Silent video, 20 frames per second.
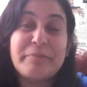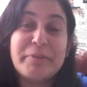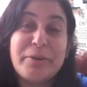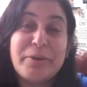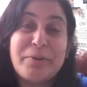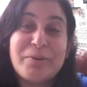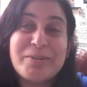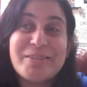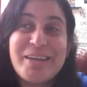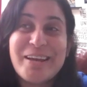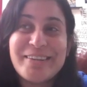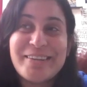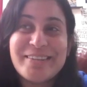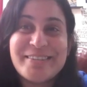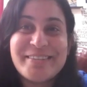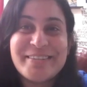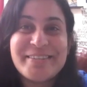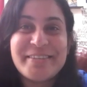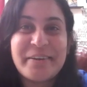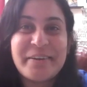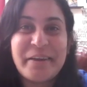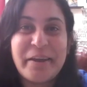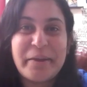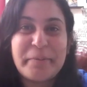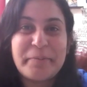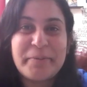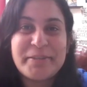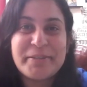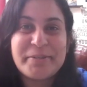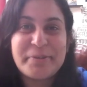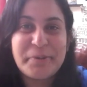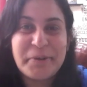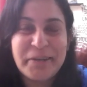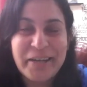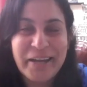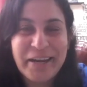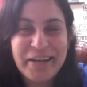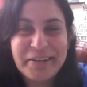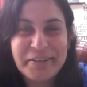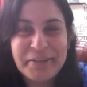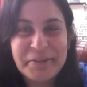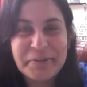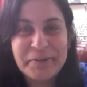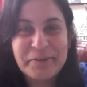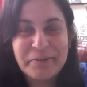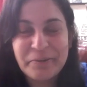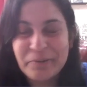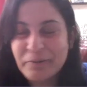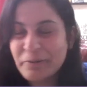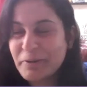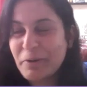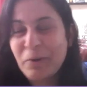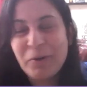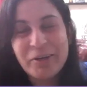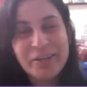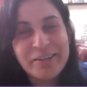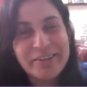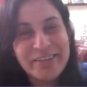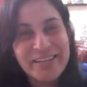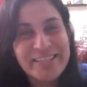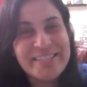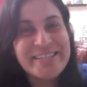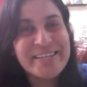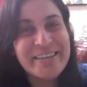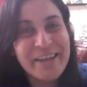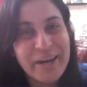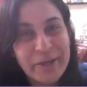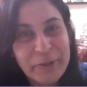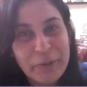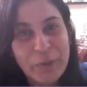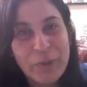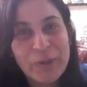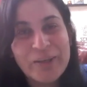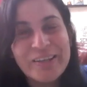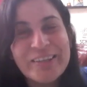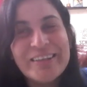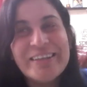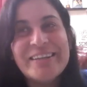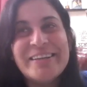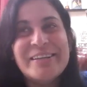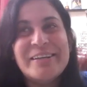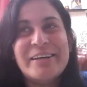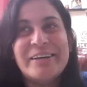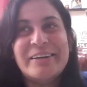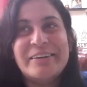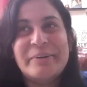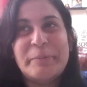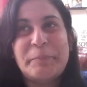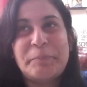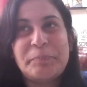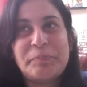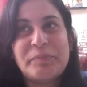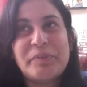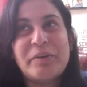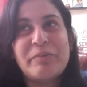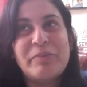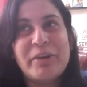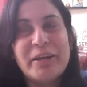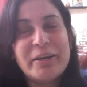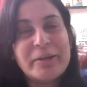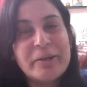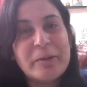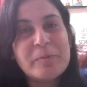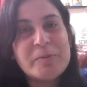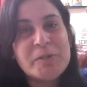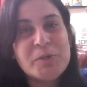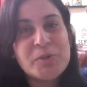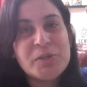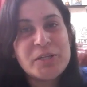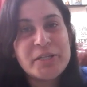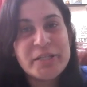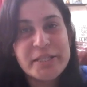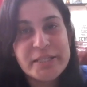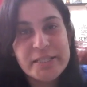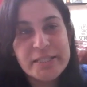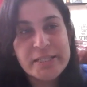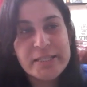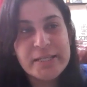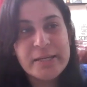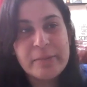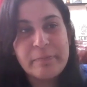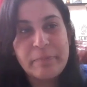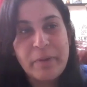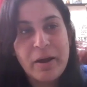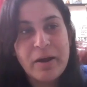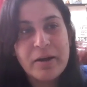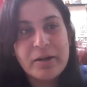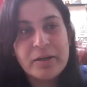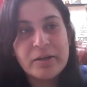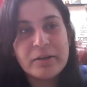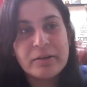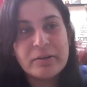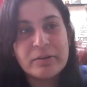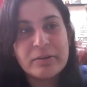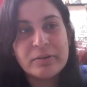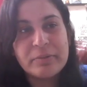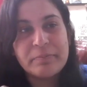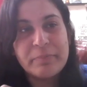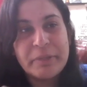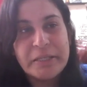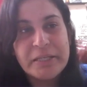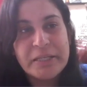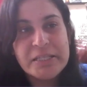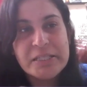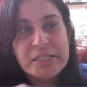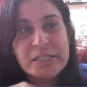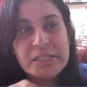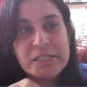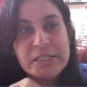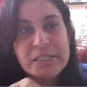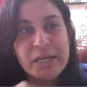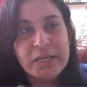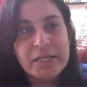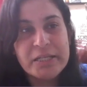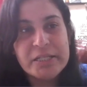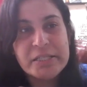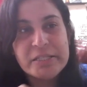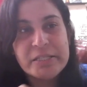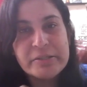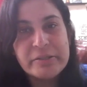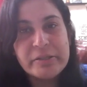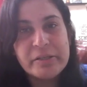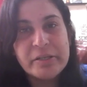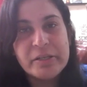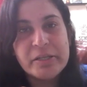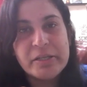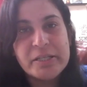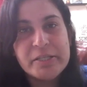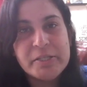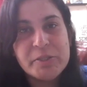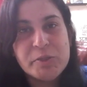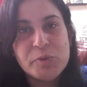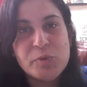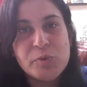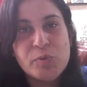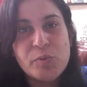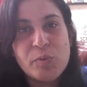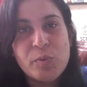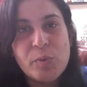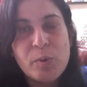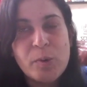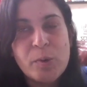without challenges the game is not interesting at all. uh, when it comes to the digital part, the biggest challenge here is to